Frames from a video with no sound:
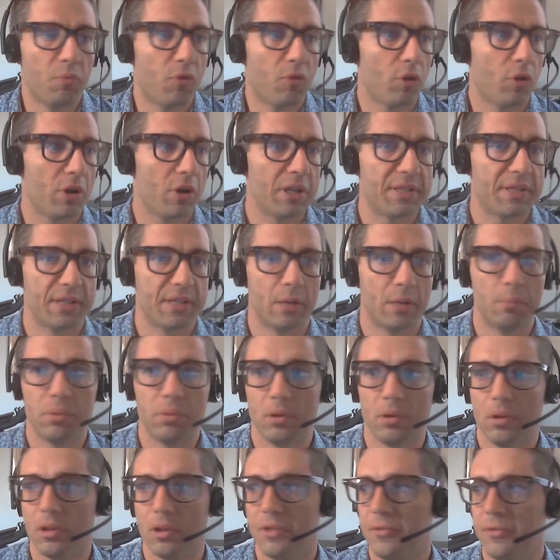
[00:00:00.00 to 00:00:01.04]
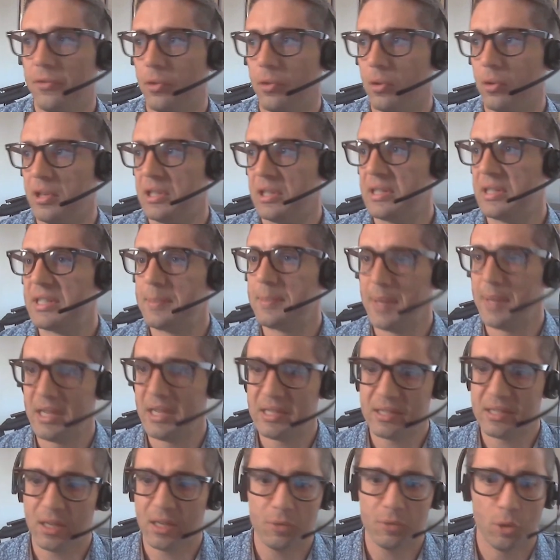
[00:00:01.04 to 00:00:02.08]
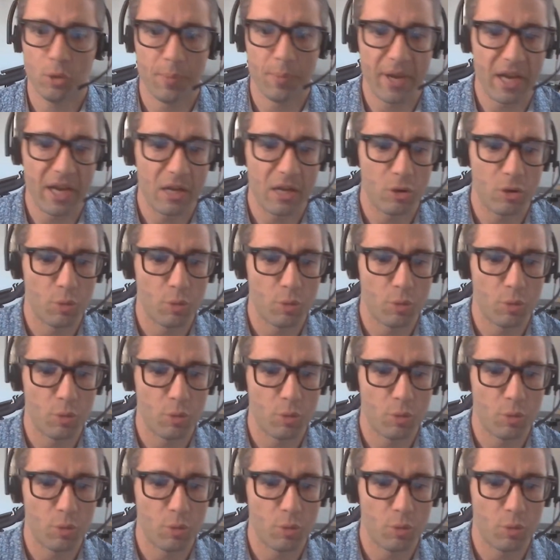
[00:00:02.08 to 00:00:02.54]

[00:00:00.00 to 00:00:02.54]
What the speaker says: For example, if you're in the space-time domain,